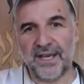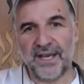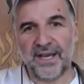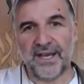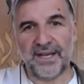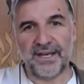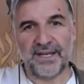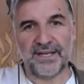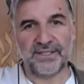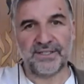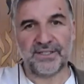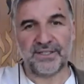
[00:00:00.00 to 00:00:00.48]

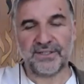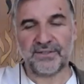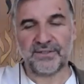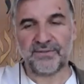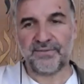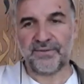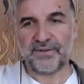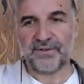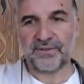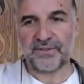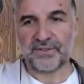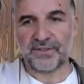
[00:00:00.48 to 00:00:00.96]
And it just
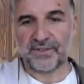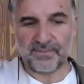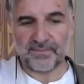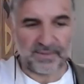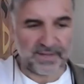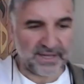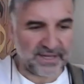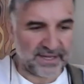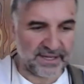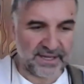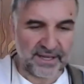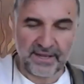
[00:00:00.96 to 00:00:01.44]
feels to
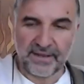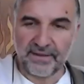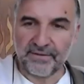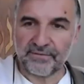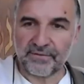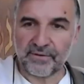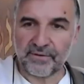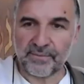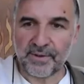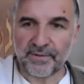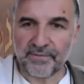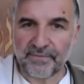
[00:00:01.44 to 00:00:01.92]
me,
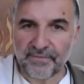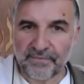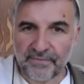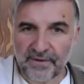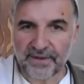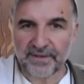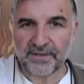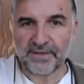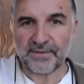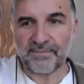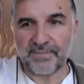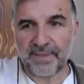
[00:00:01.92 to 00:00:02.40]
from a
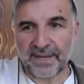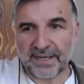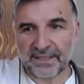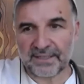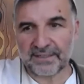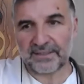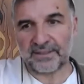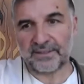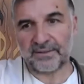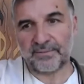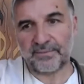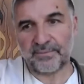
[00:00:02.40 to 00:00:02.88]

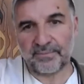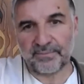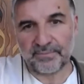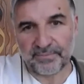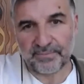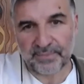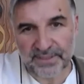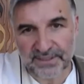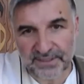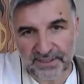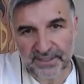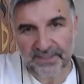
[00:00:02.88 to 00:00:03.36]
fundamental
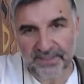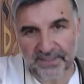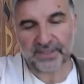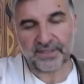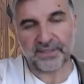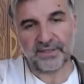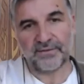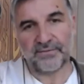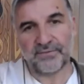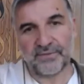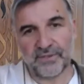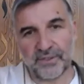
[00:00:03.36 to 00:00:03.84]

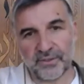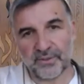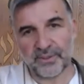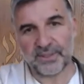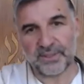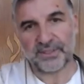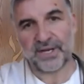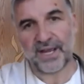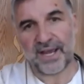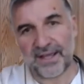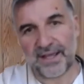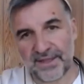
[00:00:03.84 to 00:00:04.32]
position of
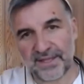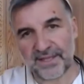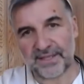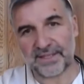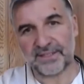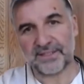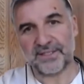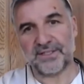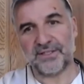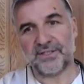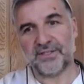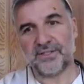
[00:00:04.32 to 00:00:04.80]
Jewish
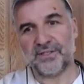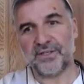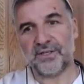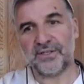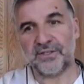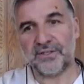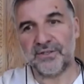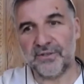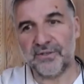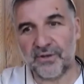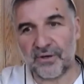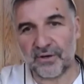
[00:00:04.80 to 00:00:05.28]
ethics, it's
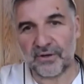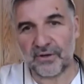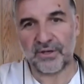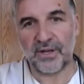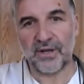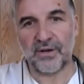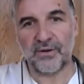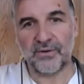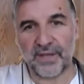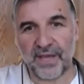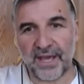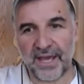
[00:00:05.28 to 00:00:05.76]
just not
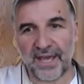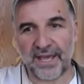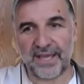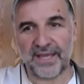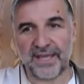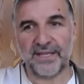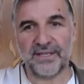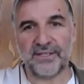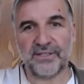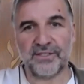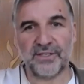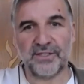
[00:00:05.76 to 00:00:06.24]
okay.
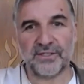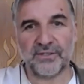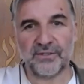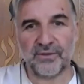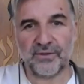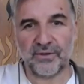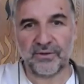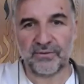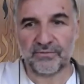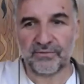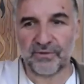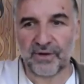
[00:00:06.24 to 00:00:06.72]
It's just
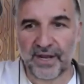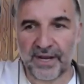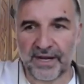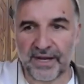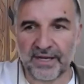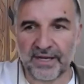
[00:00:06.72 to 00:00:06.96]
not right.